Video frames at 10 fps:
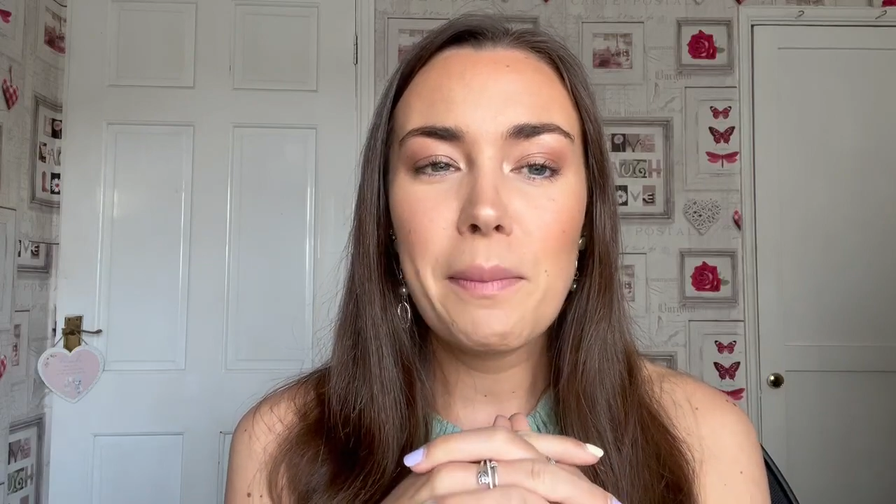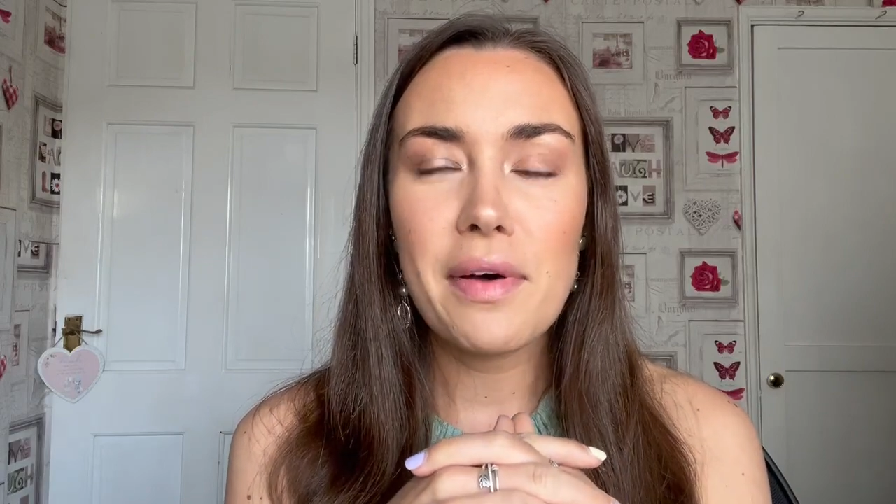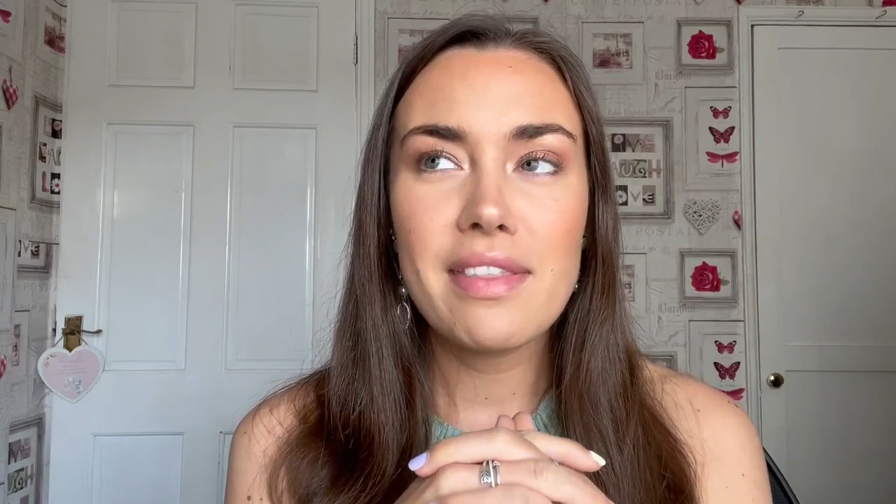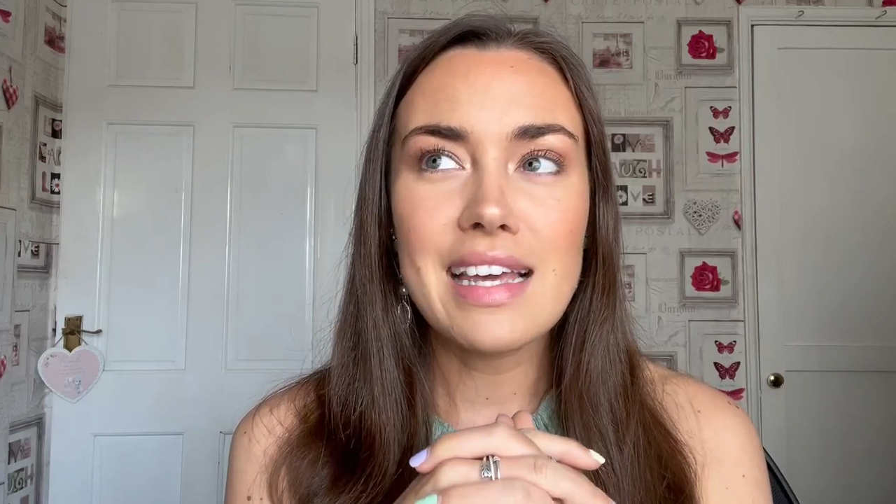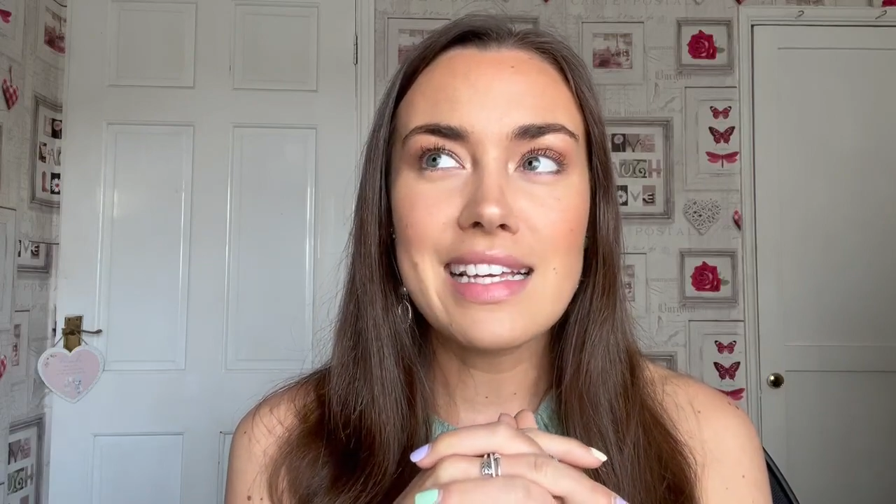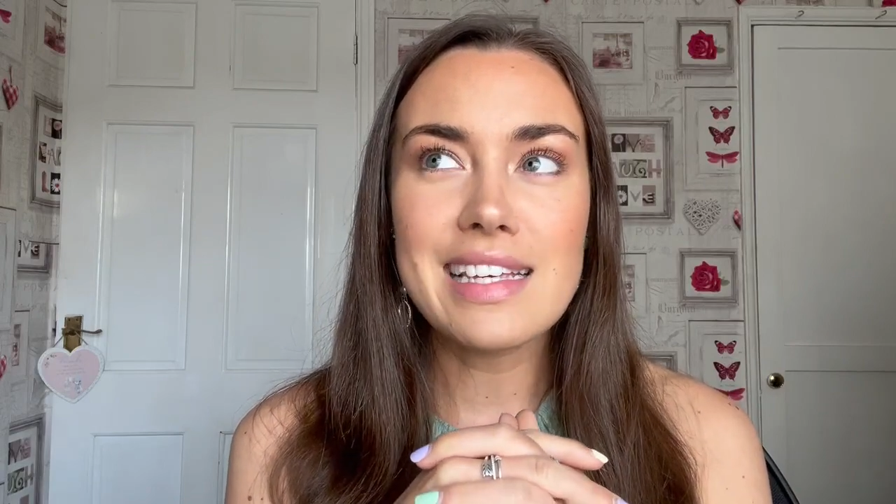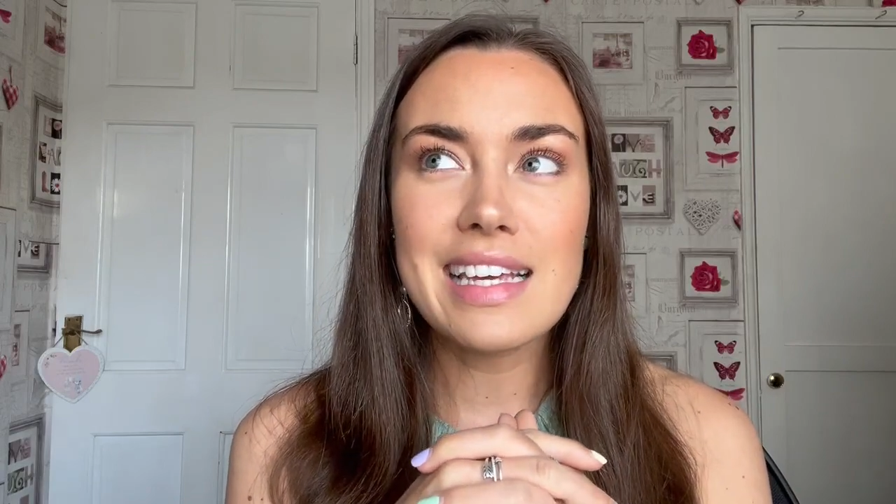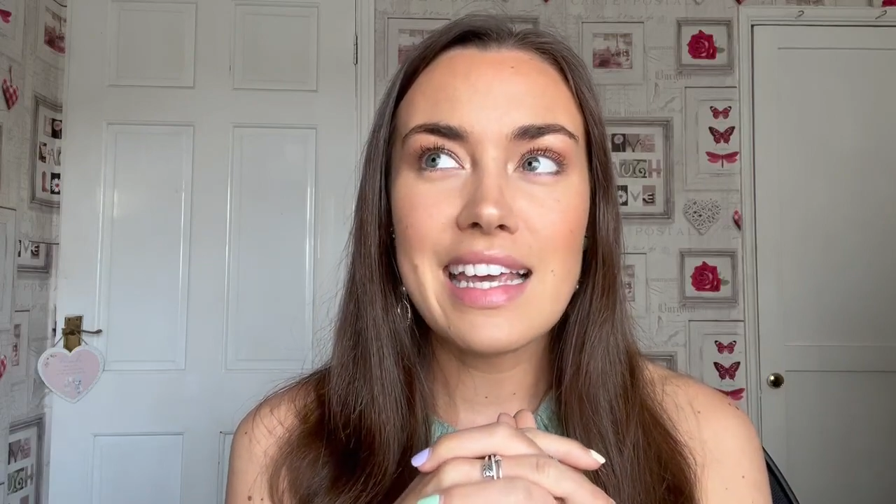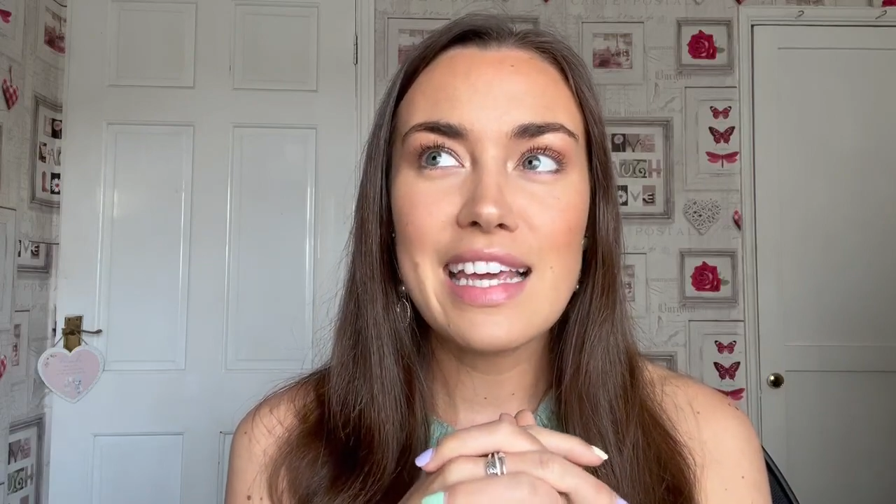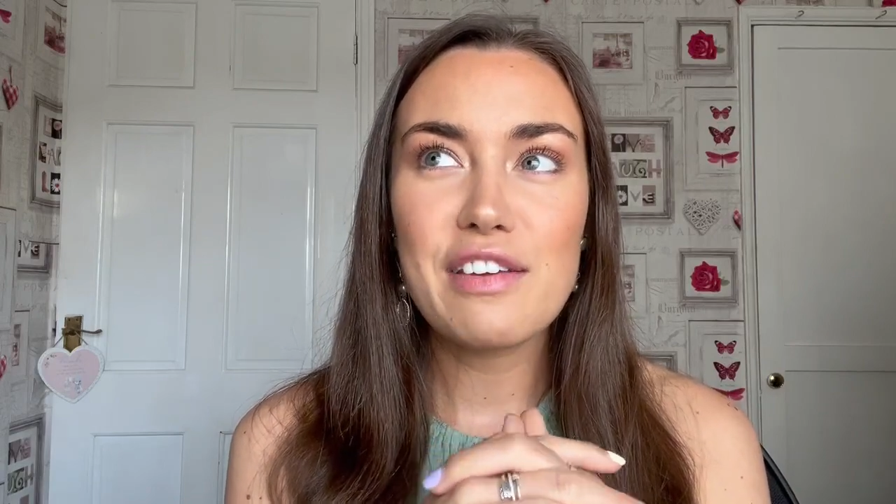But I think
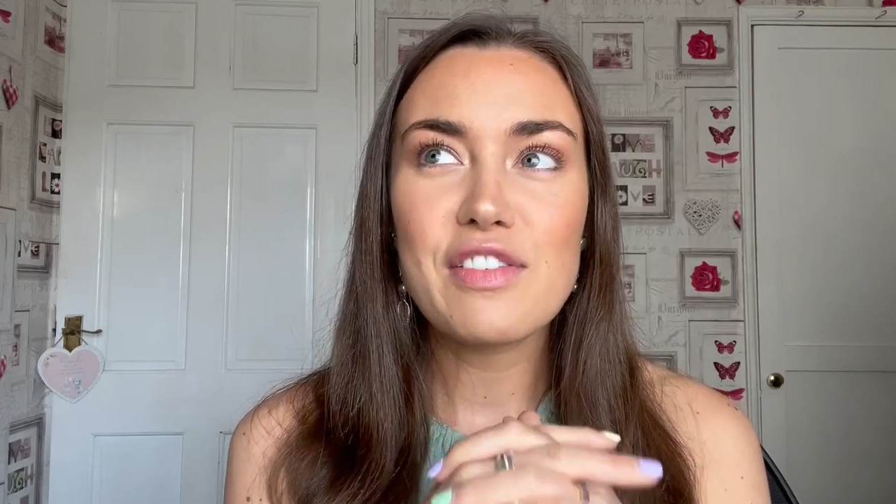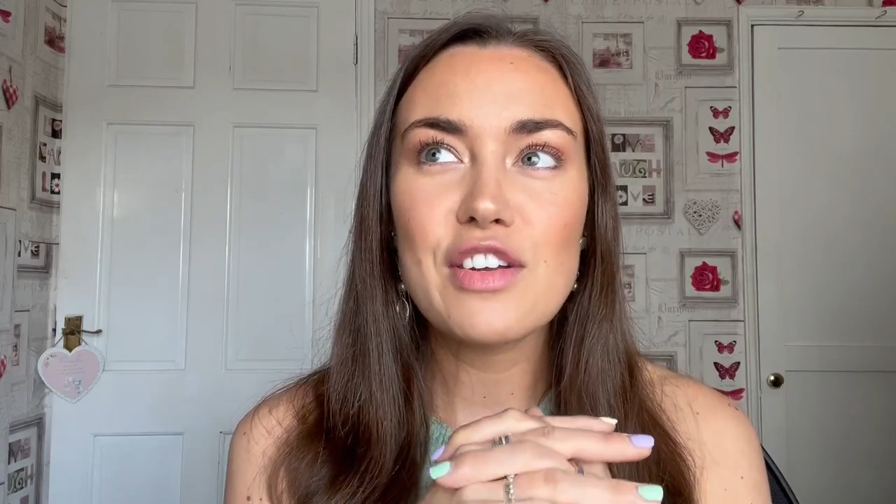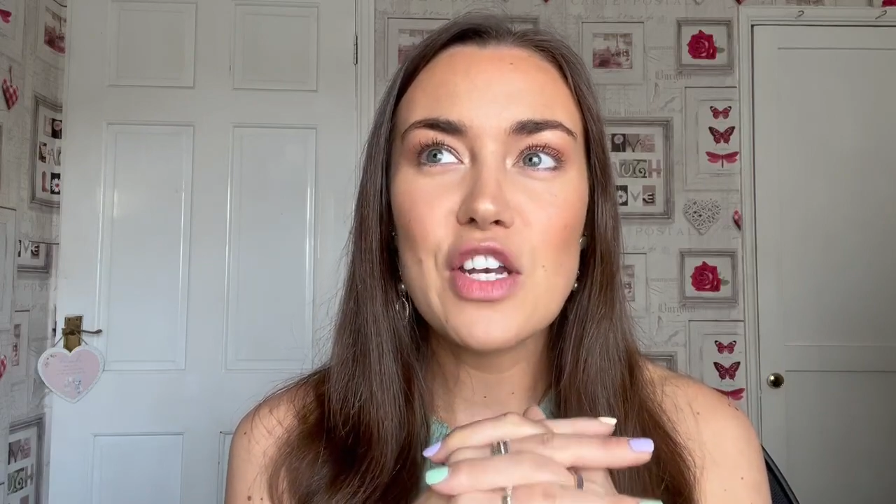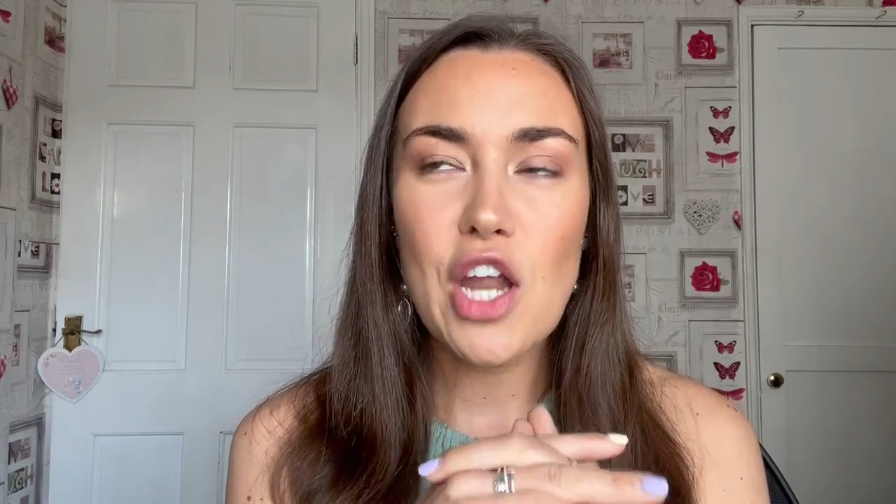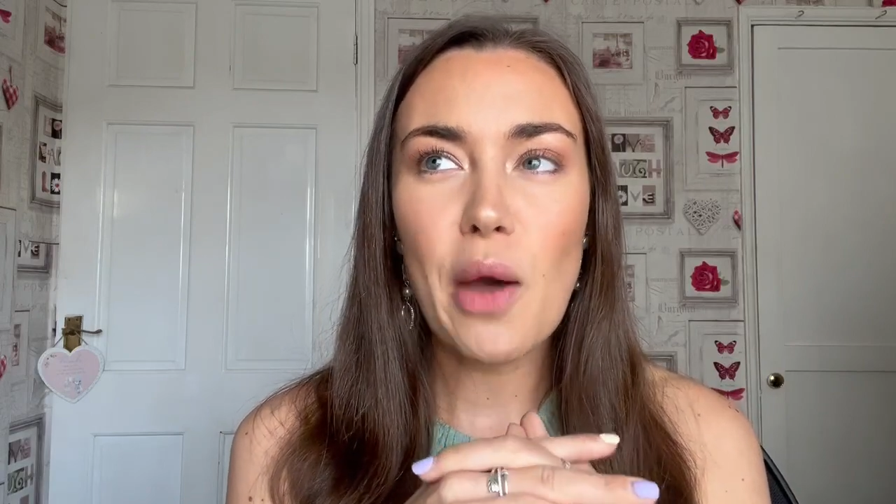even